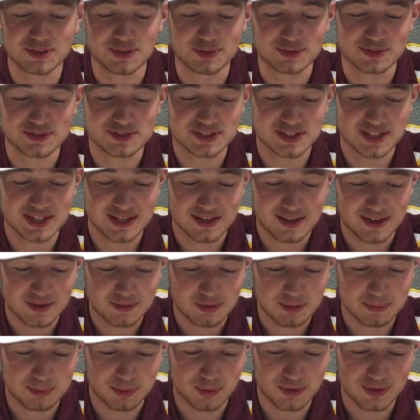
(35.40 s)
News,
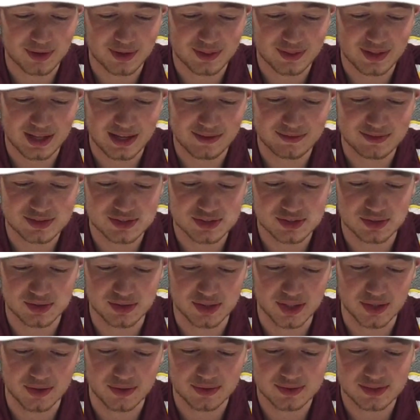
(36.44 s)
reporting live in
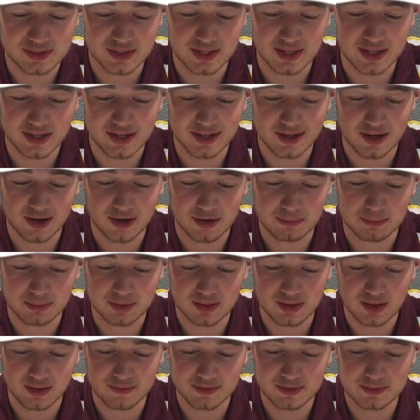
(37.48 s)
studio. Today, our
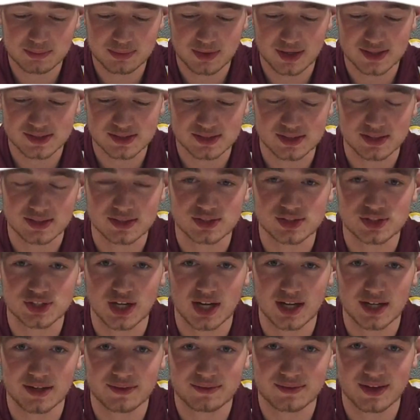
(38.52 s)
beloved President,
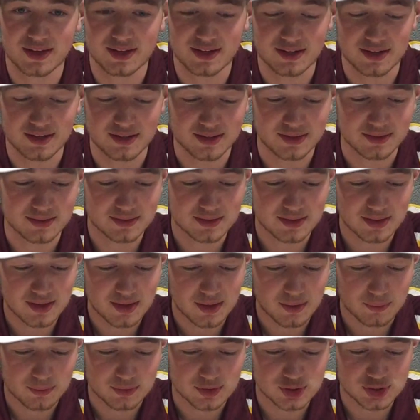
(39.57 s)
John F. Kennedy,
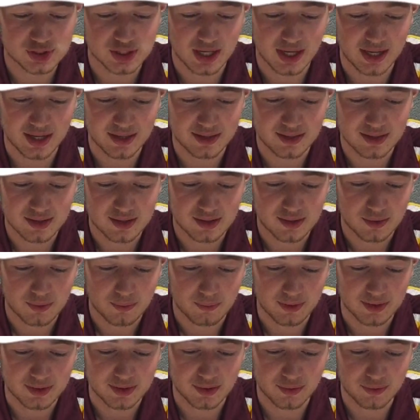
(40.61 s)
was shot
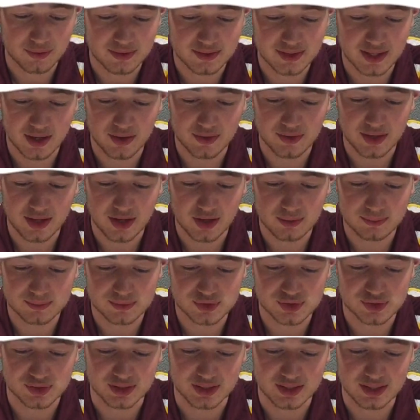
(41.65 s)
when going down Elm
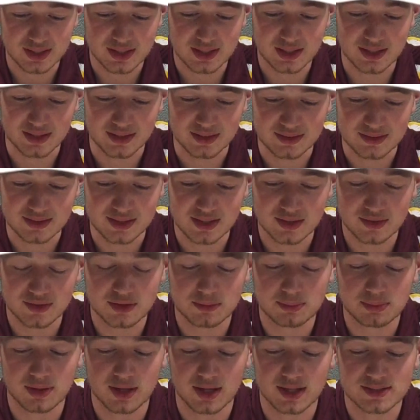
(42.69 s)
Street in Dealey
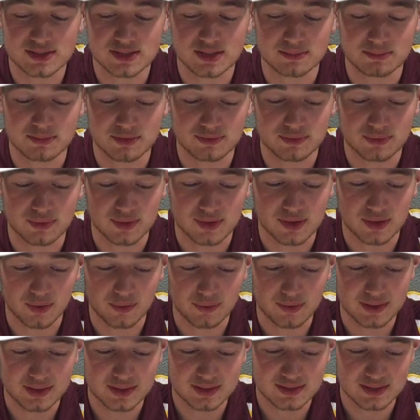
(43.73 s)
Plaza before
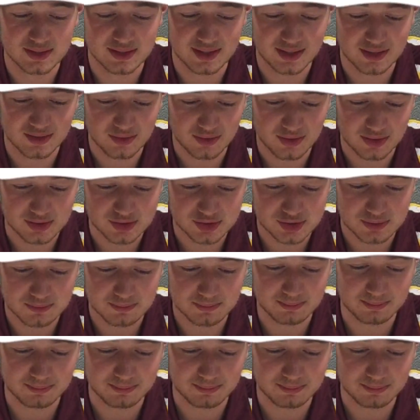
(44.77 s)
going to get lunch.